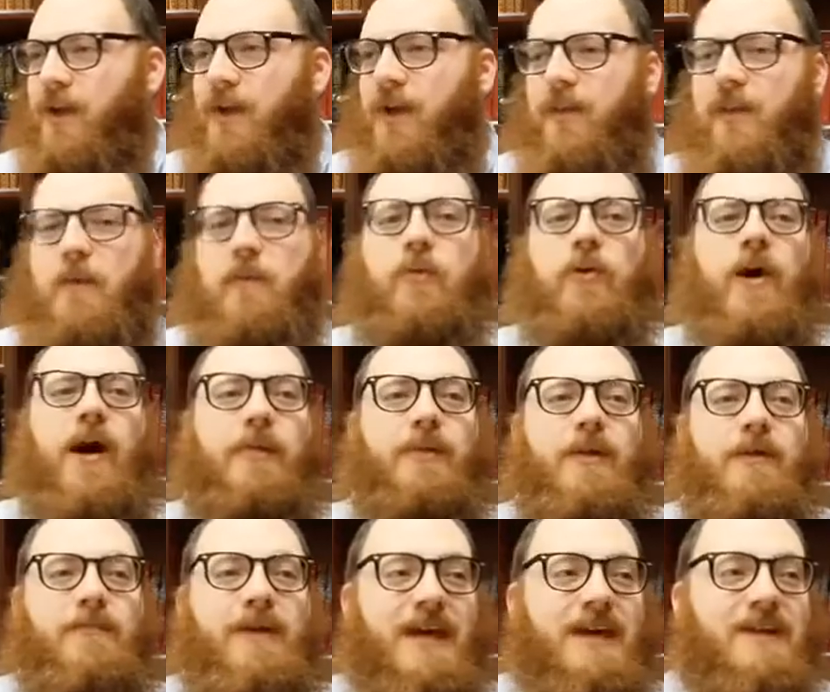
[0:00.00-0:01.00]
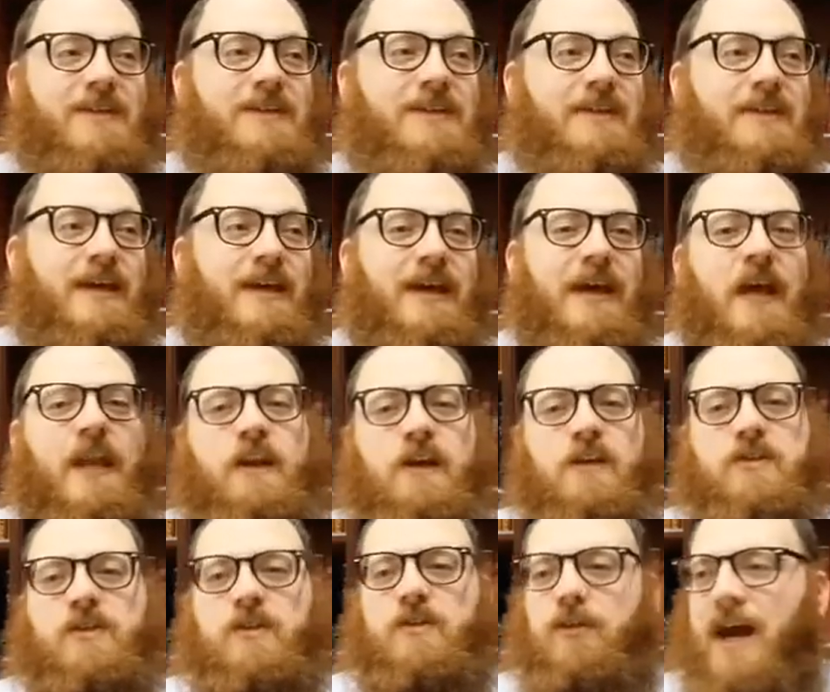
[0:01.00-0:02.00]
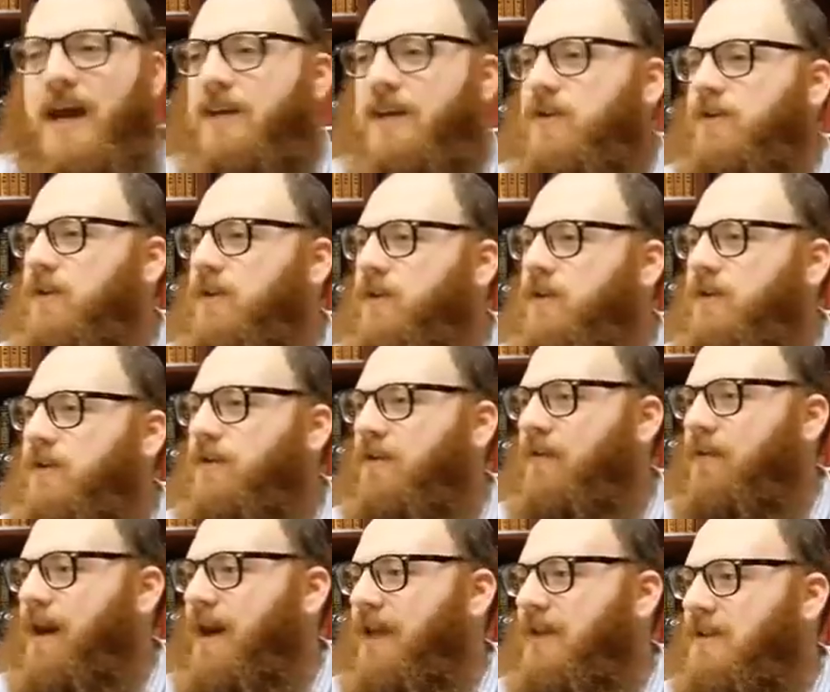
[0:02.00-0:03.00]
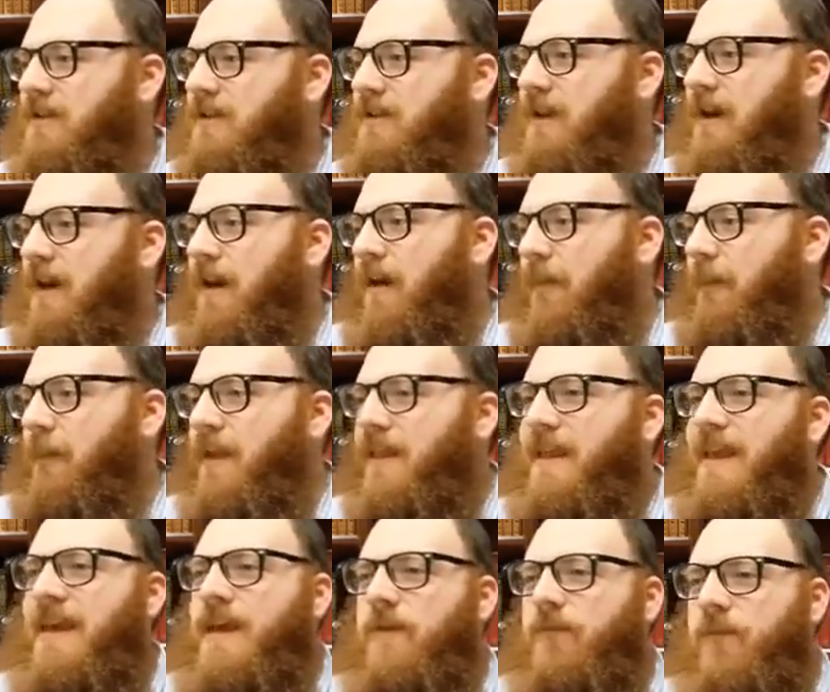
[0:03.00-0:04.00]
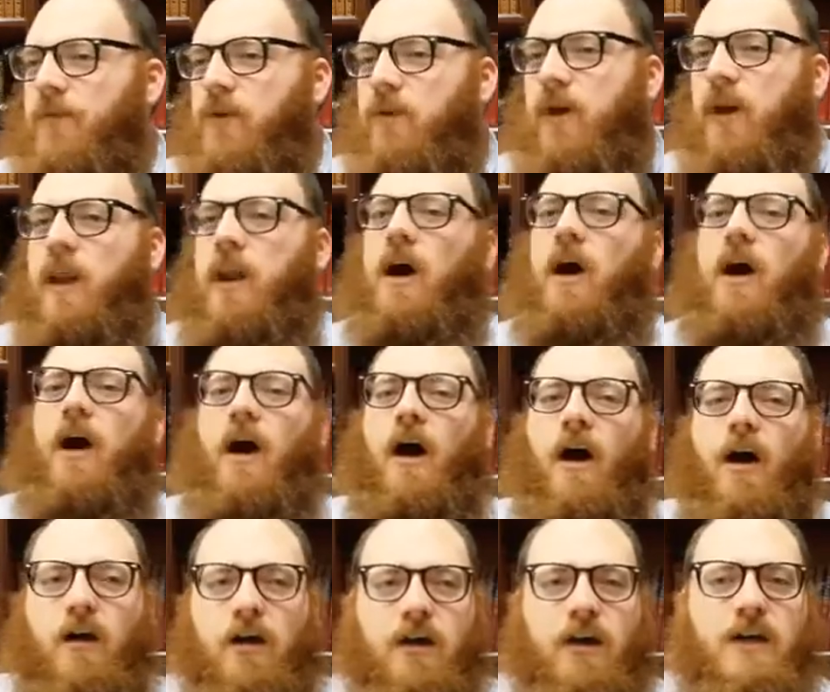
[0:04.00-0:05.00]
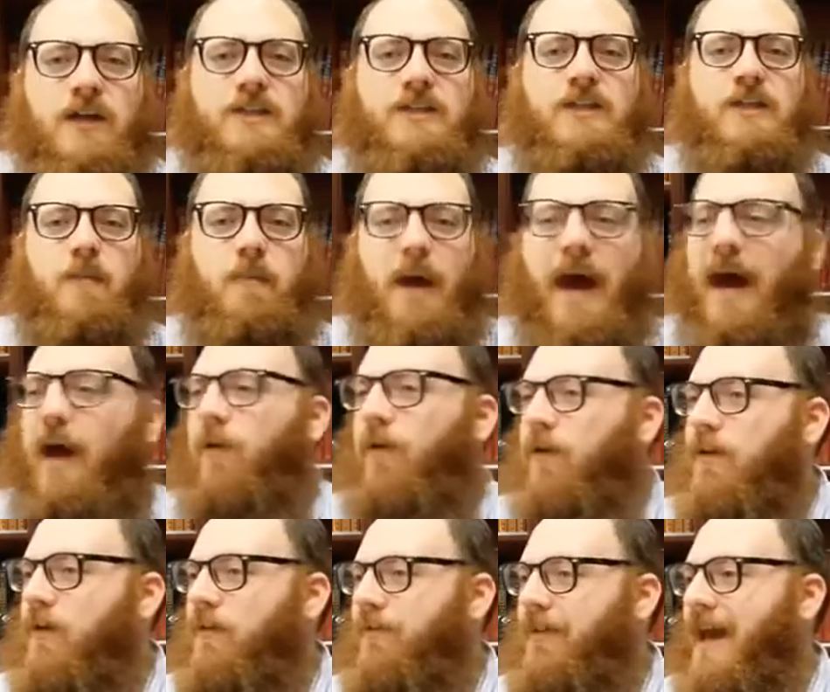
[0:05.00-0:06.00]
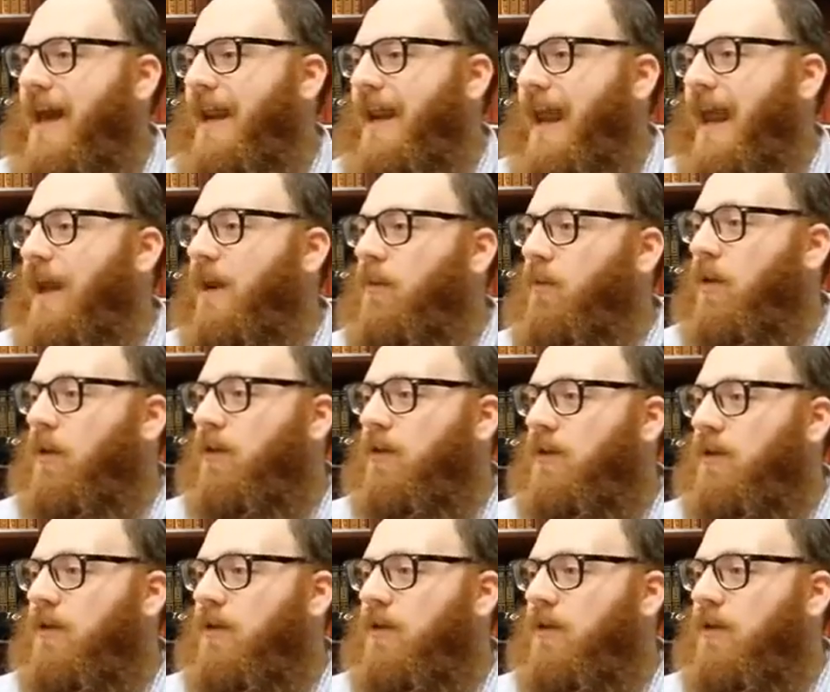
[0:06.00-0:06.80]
The problem is it needs direction, right? But if you can harness the power of that animal,